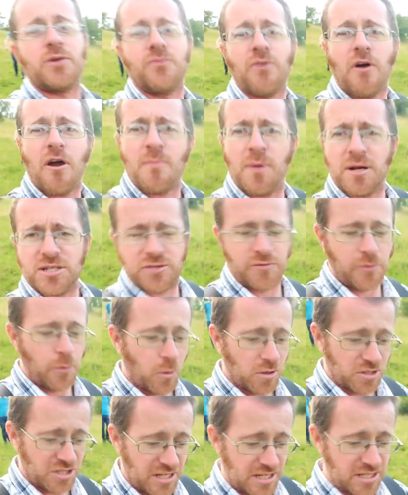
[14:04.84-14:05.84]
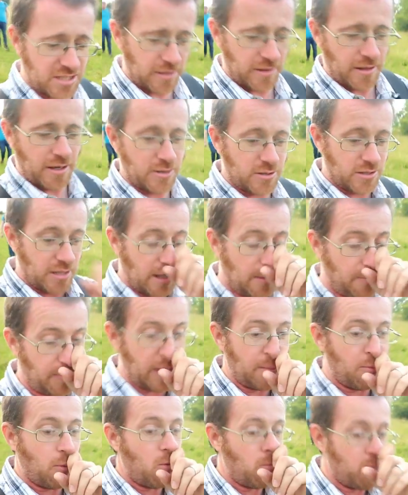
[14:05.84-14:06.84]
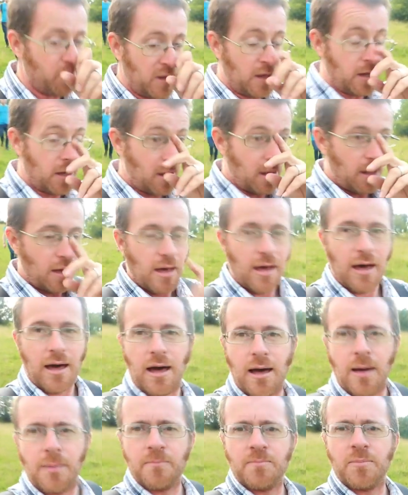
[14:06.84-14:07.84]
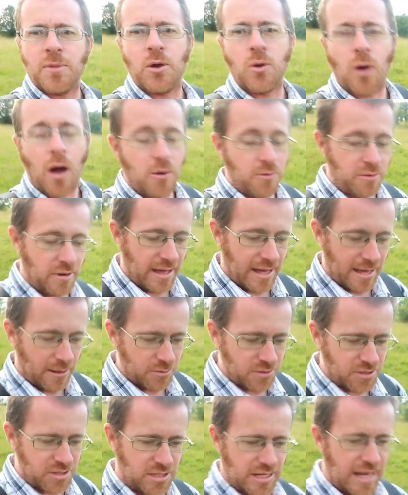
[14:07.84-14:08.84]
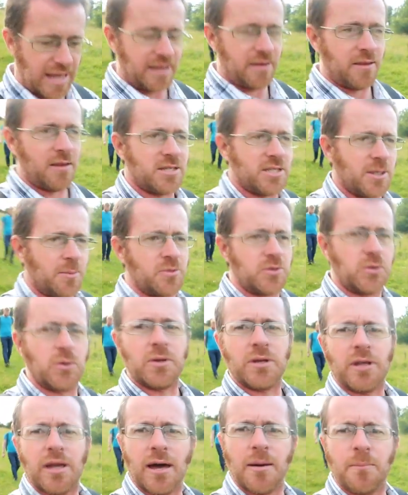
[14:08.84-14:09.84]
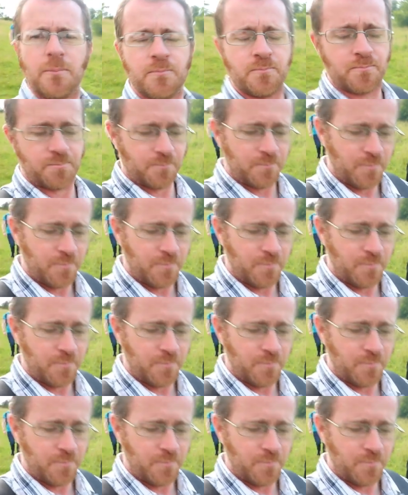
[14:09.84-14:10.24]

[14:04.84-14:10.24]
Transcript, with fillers: very much if you're watching this to those uh, people um, who owned the house and the subsequent, um,